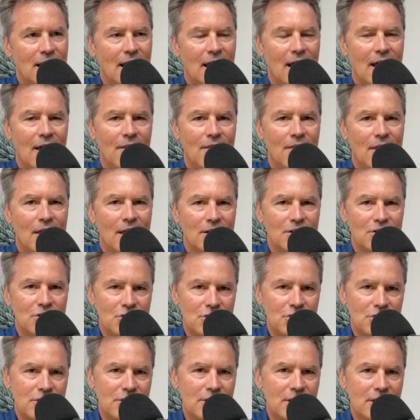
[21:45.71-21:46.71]
and then
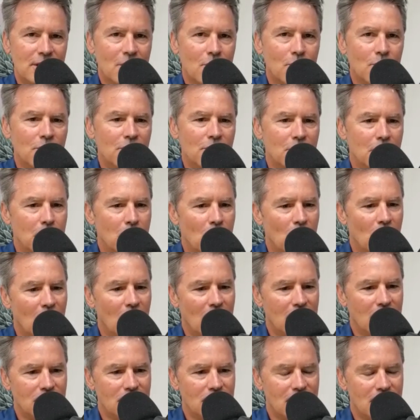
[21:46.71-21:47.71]
stick with your
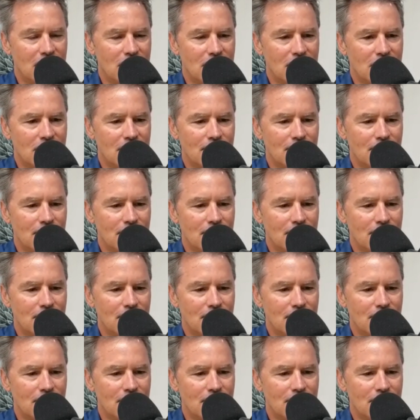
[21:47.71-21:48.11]
process.